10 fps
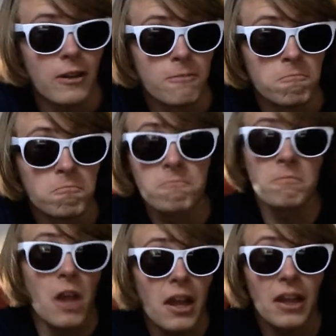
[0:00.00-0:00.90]
and
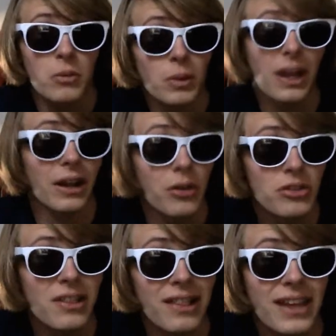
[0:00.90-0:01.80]
I guess we gotta go
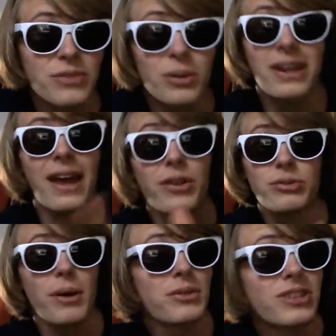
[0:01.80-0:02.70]
see the last one now.
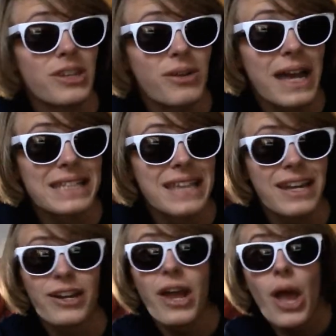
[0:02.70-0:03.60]
So I will see you guys
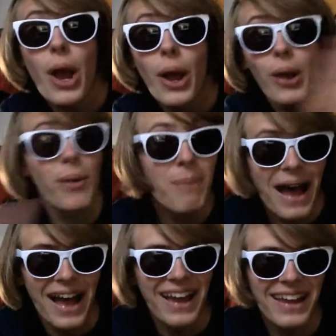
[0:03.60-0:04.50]
later.
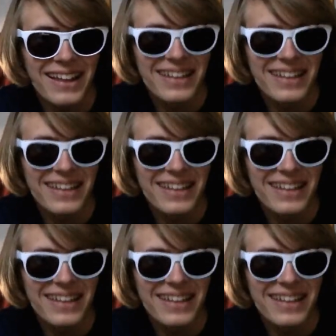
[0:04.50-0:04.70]
Goodbye.